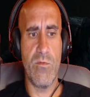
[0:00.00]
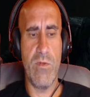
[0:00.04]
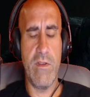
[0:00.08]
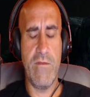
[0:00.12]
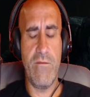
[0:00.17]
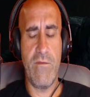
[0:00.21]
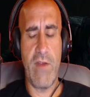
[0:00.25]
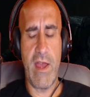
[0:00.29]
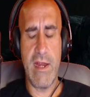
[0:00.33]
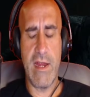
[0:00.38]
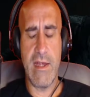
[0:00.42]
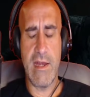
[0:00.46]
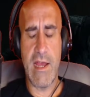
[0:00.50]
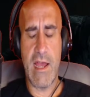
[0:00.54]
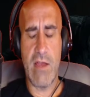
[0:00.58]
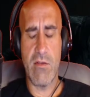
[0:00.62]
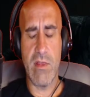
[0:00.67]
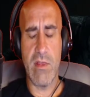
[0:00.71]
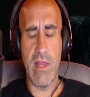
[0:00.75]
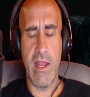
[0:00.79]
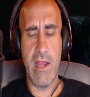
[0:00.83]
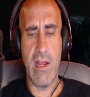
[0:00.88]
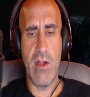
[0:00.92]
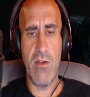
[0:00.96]
We find
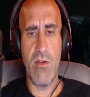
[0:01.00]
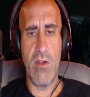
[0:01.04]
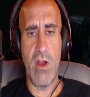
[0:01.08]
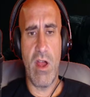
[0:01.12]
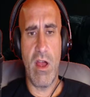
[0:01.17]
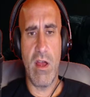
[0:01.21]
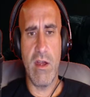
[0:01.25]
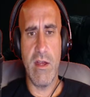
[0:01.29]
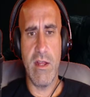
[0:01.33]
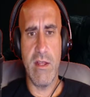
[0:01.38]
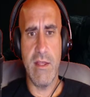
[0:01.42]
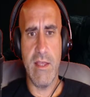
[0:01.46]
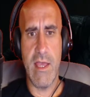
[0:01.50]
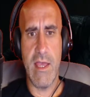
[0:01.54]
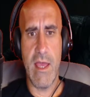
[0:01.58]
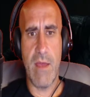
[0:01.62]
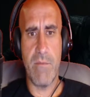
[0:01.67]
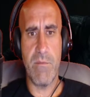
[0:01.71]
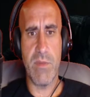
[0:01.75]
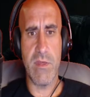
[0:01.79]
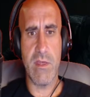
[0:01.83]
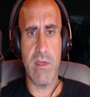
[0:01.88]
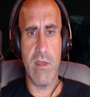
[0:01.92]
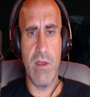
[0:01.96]
out later on in the
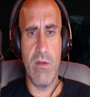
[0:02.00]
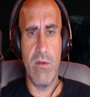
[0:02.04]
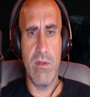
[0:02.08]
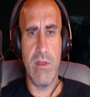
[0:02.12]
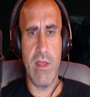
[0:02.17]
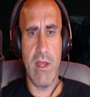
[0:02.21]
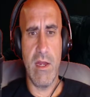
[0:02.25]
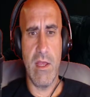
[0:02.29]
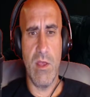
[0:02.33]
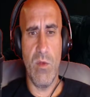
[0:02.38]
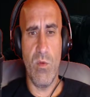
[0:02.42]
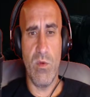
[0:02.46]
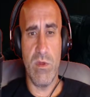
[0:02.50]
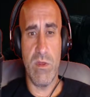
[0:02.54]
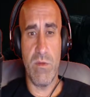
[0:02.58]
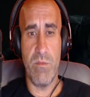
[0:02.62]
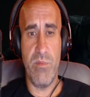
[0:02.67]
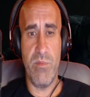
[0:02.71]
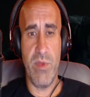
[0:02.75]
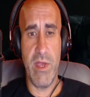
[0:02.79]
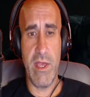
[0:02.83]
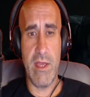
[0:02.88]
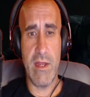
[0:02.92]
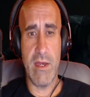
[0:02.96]
episode that he was
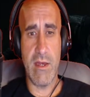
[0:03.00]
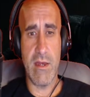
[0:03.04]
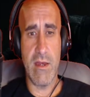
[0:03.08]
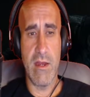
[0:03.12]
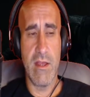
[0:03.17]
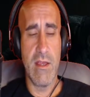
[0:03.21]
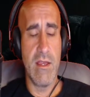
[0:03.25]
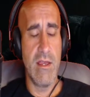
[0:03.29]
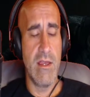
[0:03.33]
bit.